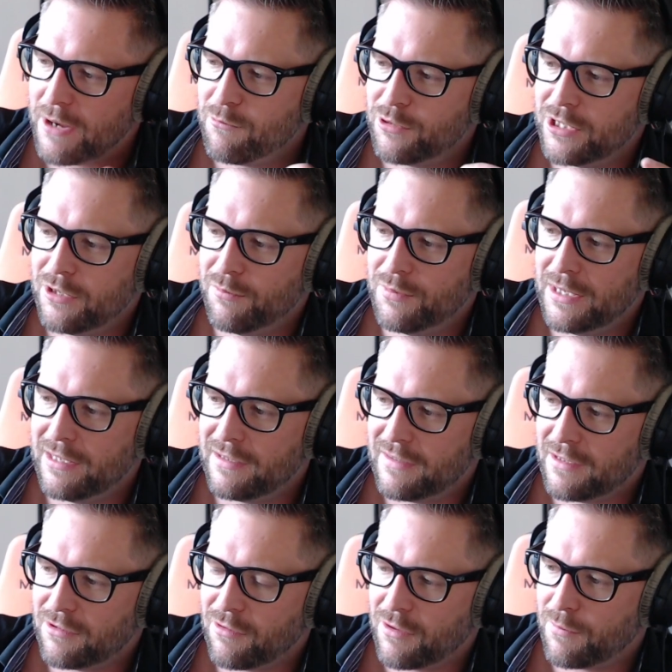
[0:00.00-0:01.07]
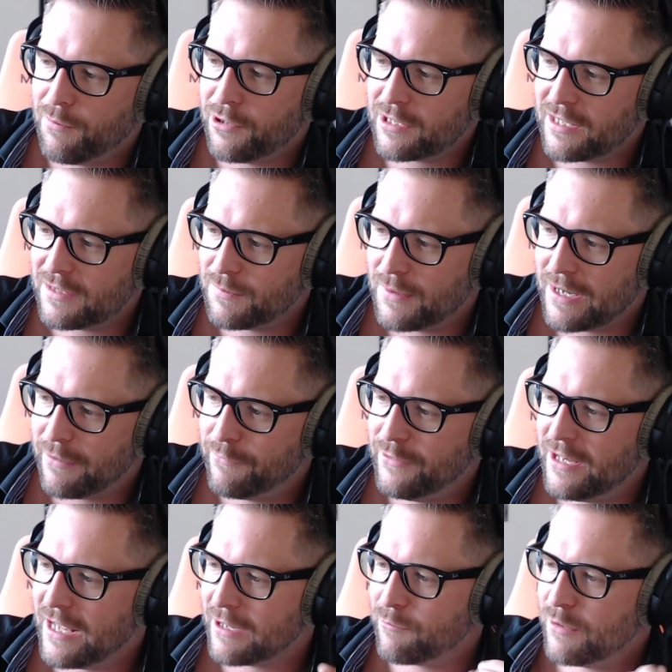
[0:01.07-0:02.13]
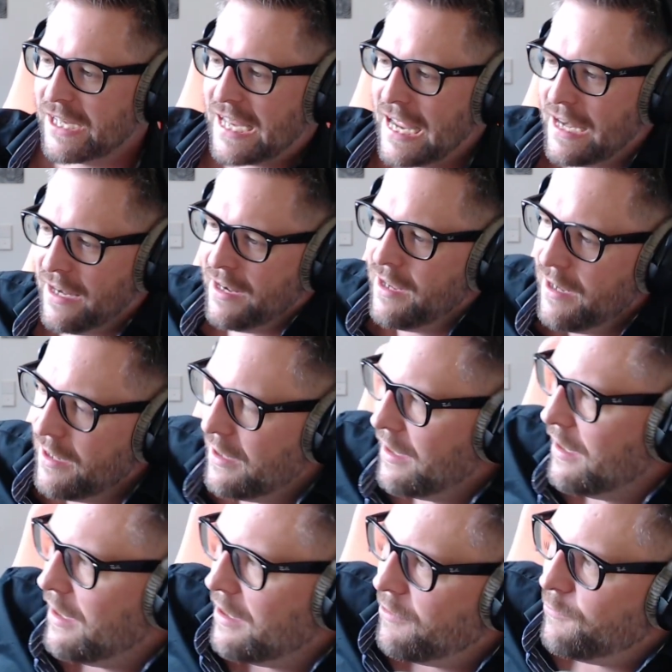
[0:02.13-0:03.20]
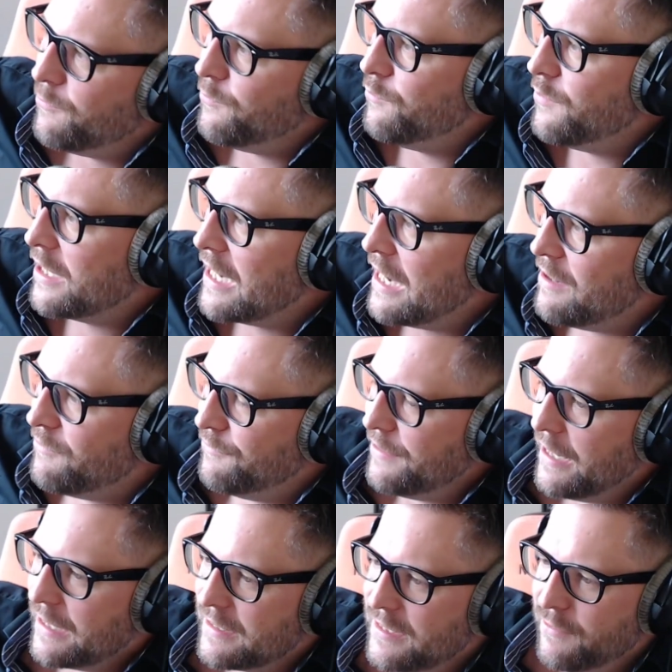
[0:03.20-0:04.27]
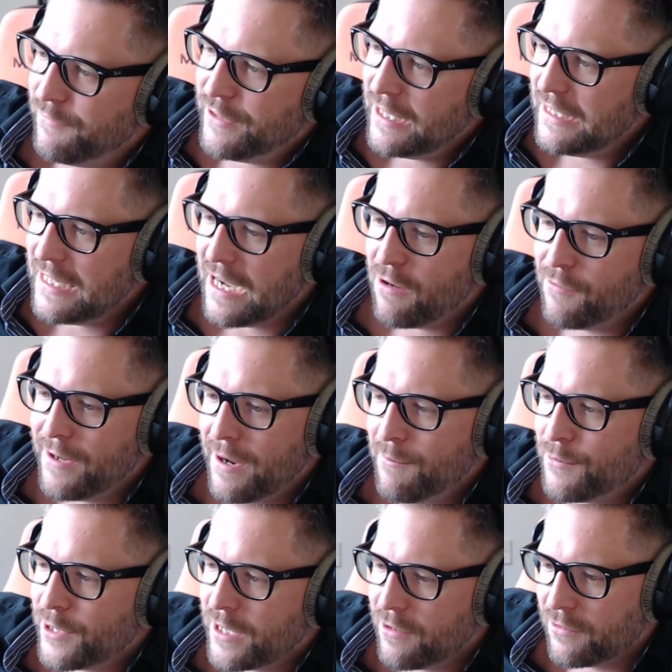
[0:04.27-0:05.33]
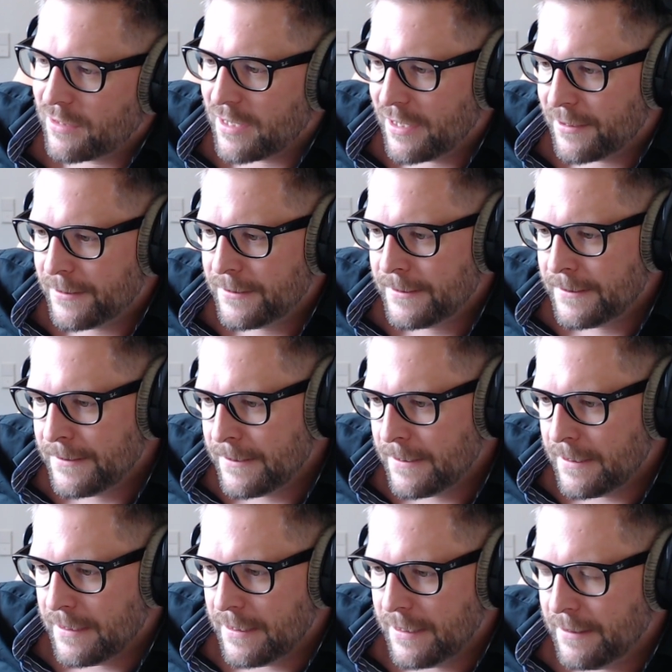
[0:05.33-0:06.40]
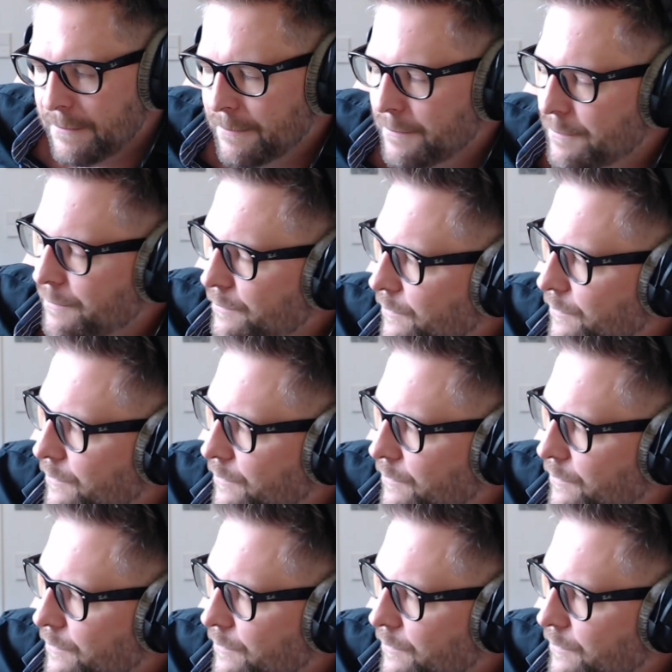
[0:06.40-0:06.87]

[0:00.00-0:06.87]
wouldn't you be listening to this podcast? But I feel like we're getting like severely outnumbered out there. And